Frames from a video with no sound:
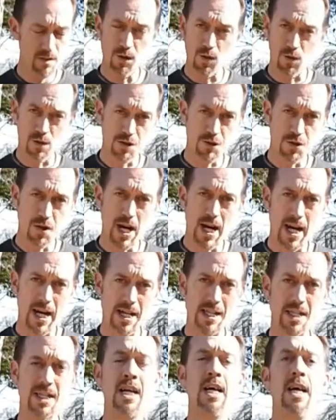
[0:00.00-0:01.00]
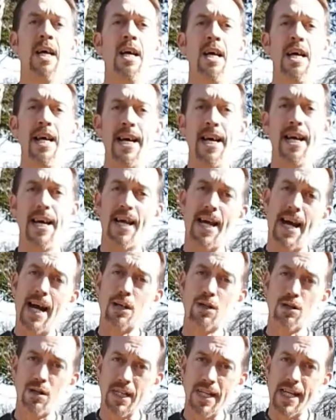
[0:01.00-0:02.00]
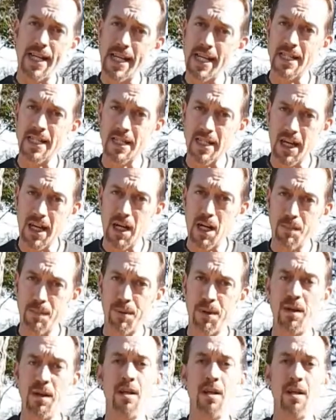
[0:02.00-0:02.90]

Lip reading: or dries, it actually heats up